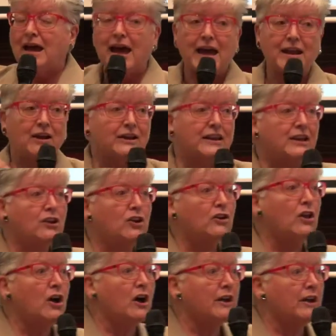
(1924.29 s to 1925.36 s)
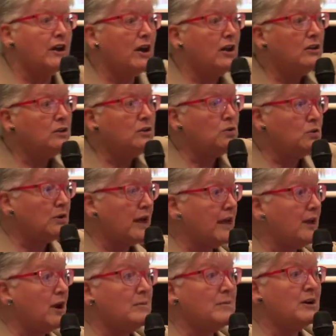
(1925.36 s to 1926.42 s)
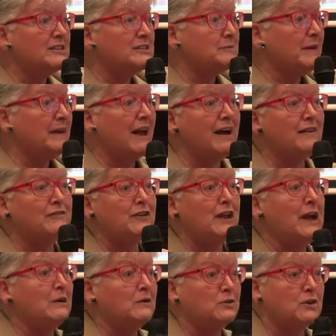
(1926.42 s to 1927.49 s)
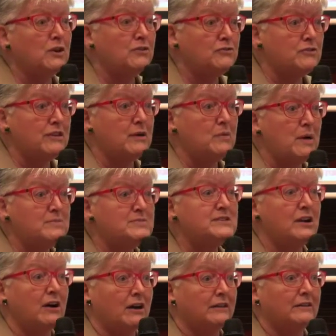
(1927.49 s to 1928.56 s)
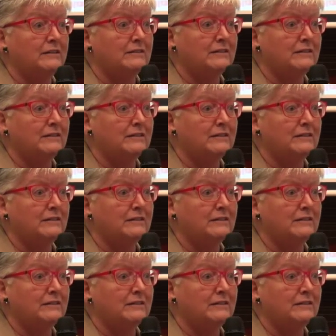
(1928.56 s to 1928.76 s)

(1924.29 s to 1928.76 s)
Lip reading: And I get online and I'll look, and I might spend half an hour looking through their website.